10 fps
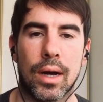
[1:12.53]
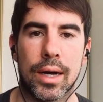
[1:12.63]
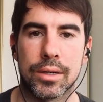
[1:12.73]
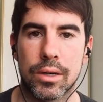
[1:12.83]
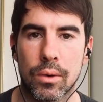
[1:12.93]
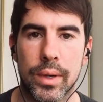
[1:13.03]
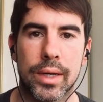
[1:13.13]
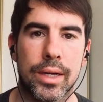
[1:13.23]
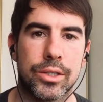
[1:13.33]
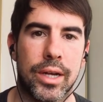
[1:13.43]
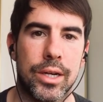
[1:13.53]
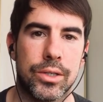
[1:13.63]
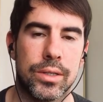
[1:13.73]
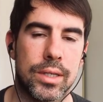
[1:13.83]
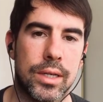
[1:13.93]
Ongoing
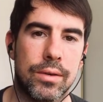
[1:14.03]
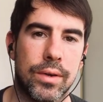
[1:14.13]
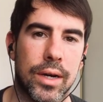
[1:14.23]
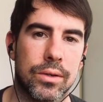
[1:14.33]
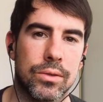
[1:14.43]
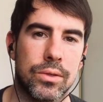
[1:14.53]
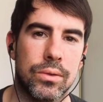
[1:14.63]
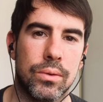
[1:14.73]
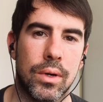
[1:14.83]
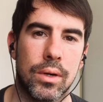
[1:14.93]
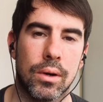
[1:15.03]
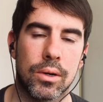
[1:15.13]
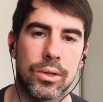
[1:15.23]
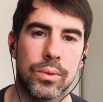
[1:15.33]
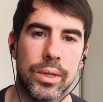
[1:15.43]
education is the key factor to our
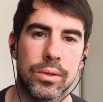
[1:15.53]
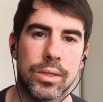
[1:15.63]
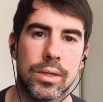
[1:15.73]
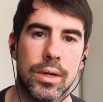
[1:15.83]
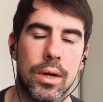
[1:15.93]
careers.